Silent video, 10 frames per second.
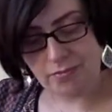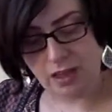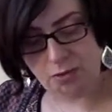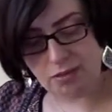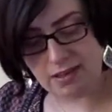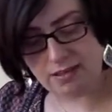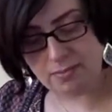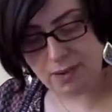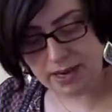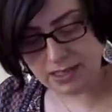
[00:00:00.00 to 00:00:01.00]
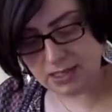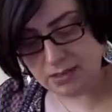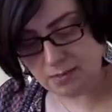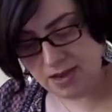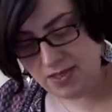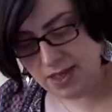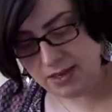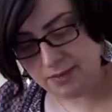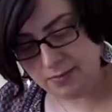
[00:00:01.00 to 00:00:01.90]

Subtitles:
It was explained to me that